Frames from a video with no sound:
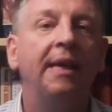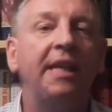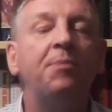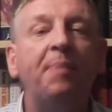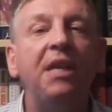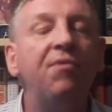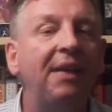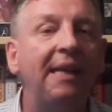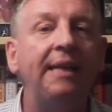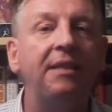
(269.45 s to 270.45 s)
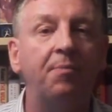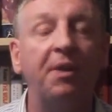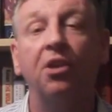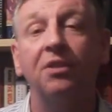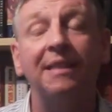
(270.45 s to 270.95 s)
He's been released
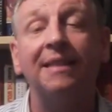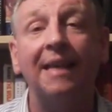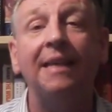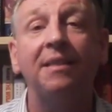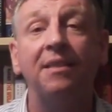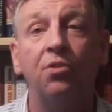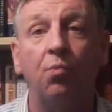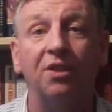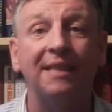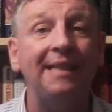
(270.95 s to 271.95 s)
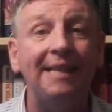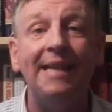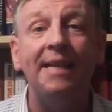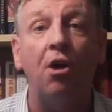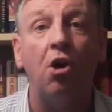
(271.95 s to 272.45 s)
because his sentence was
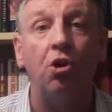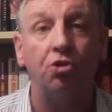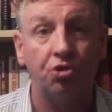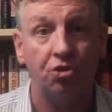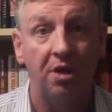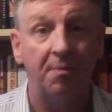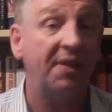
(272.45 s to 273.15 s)
indeed harsh.